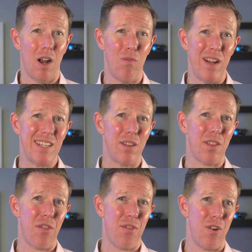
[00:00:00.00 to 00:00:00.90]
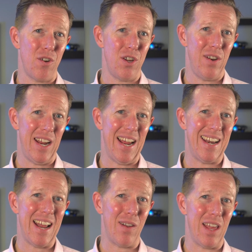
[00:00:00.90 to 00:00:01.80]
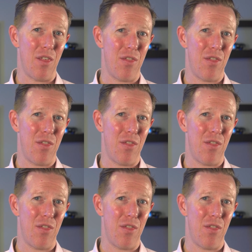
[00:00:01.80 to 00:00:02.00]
I'll rent out the third unit and now get